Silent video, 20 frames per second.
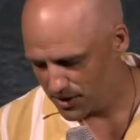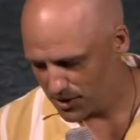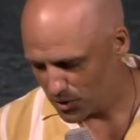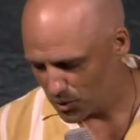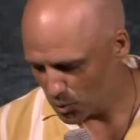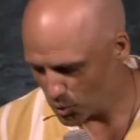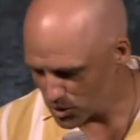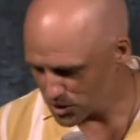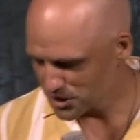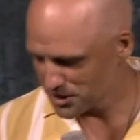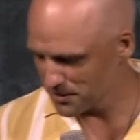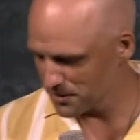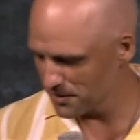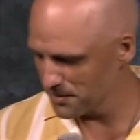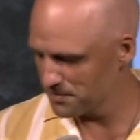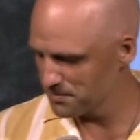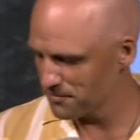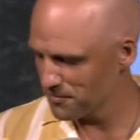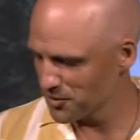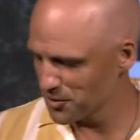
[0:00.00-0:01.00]
worship
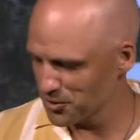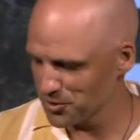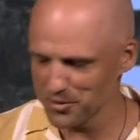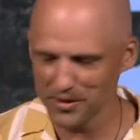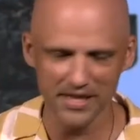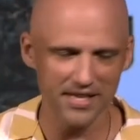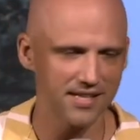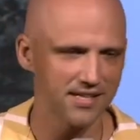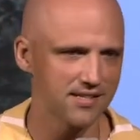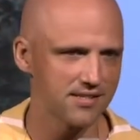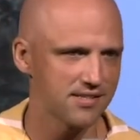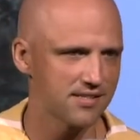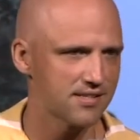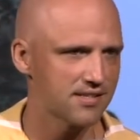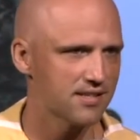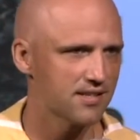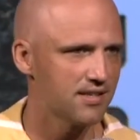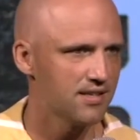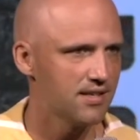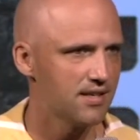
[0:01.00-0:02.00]
him for who he is,
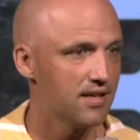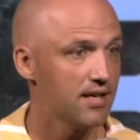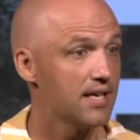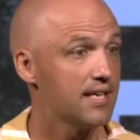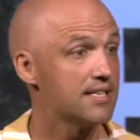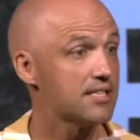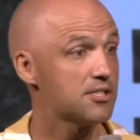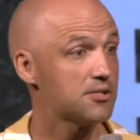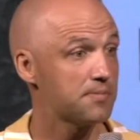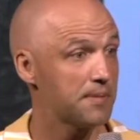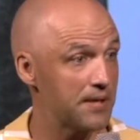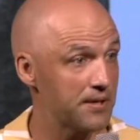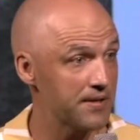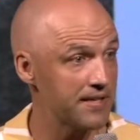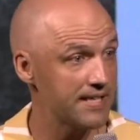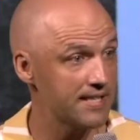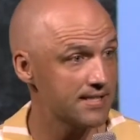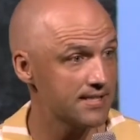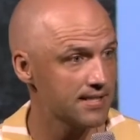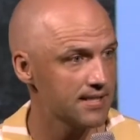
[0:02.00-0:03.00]
in
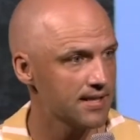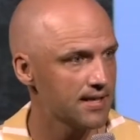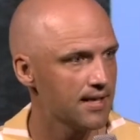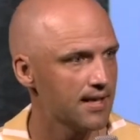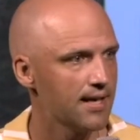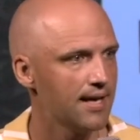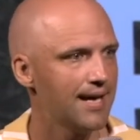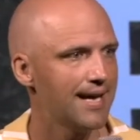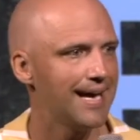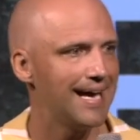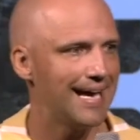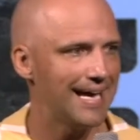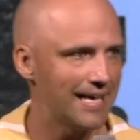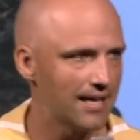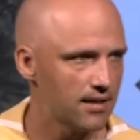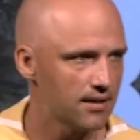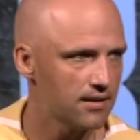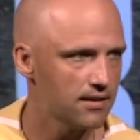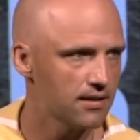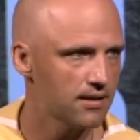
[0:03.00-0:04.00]
spirit
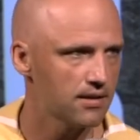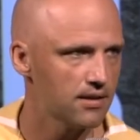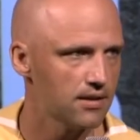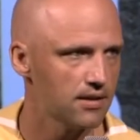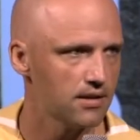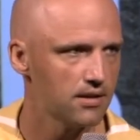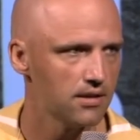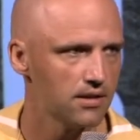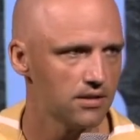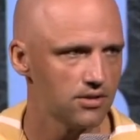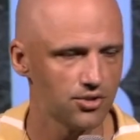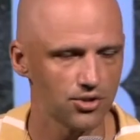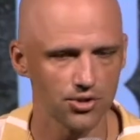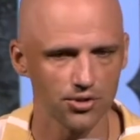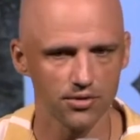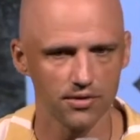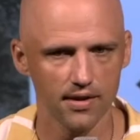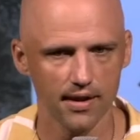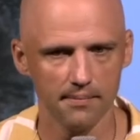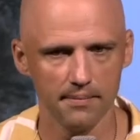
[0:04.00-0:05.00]
and
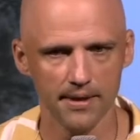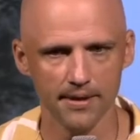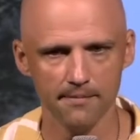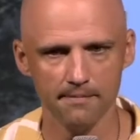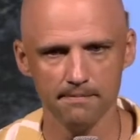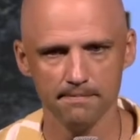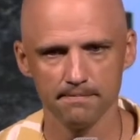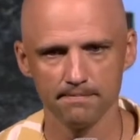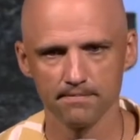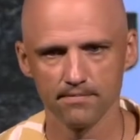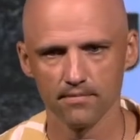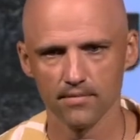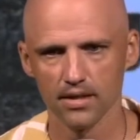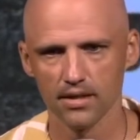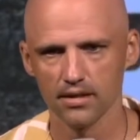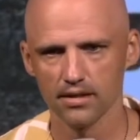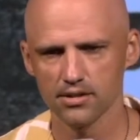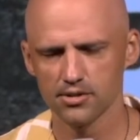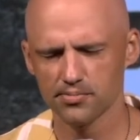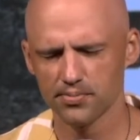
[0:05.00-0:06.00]
truth. Amen?
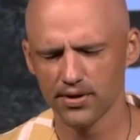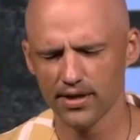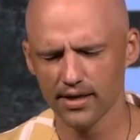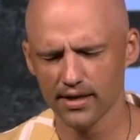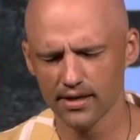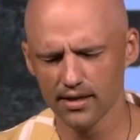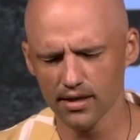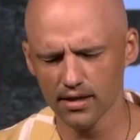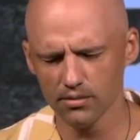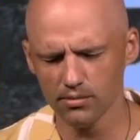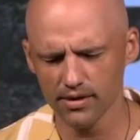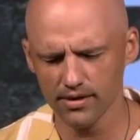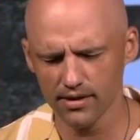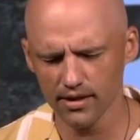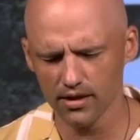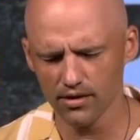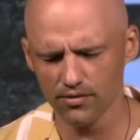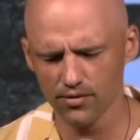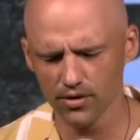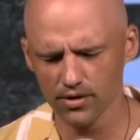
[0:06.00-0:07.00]
Let's pray. God, we thank
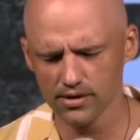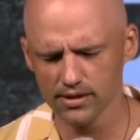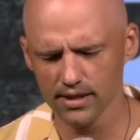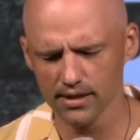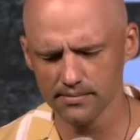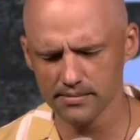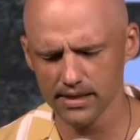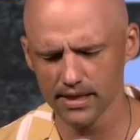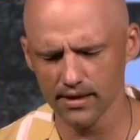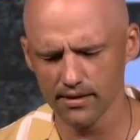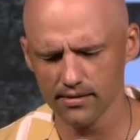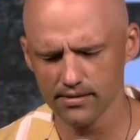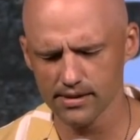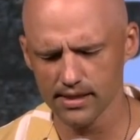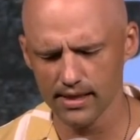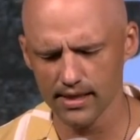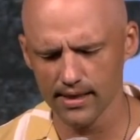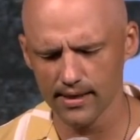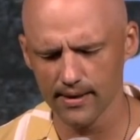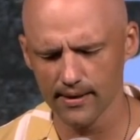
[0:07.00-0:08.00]
you for our time together
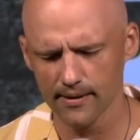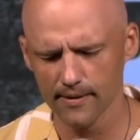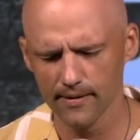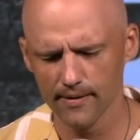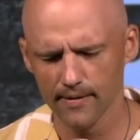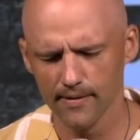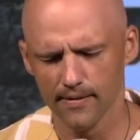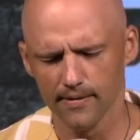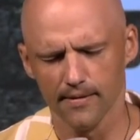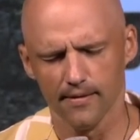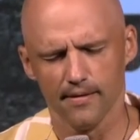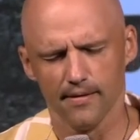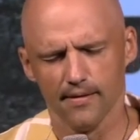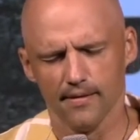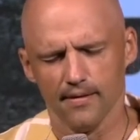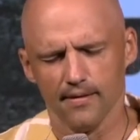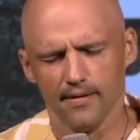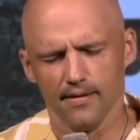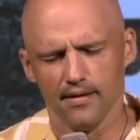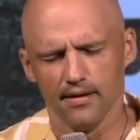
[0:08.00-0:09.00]
today.
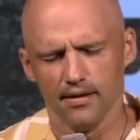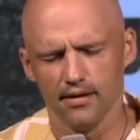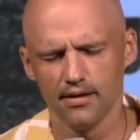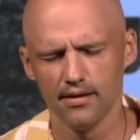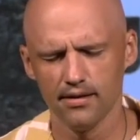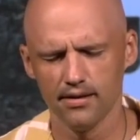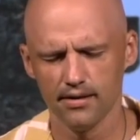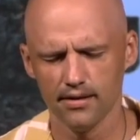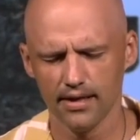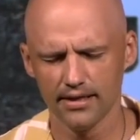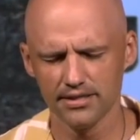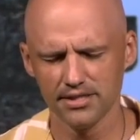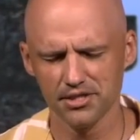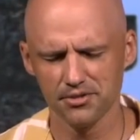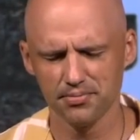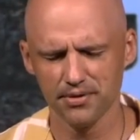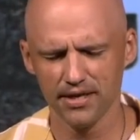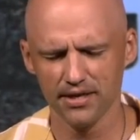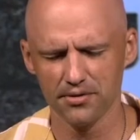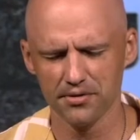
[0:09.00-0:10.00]
I just
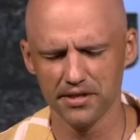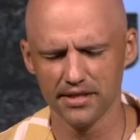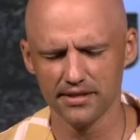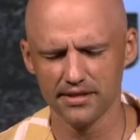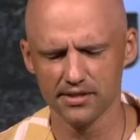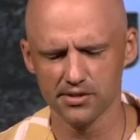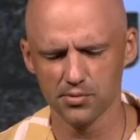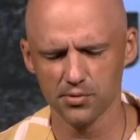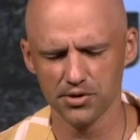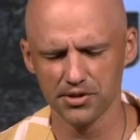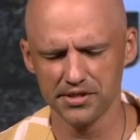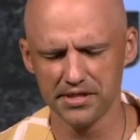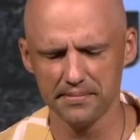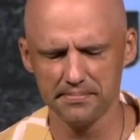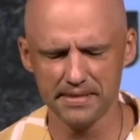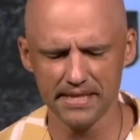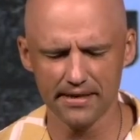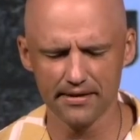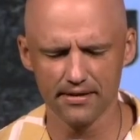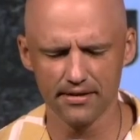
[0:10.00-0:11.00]
pray you get this word deep
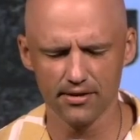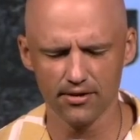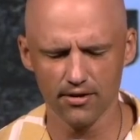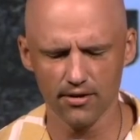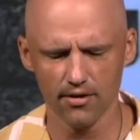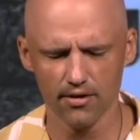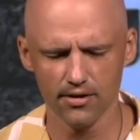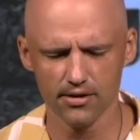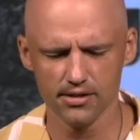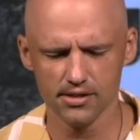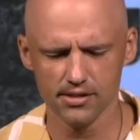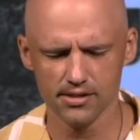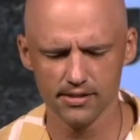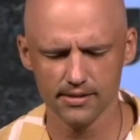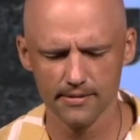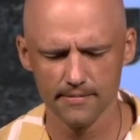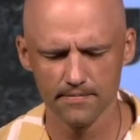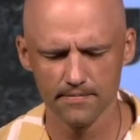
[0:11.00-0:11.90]
down in our hearts.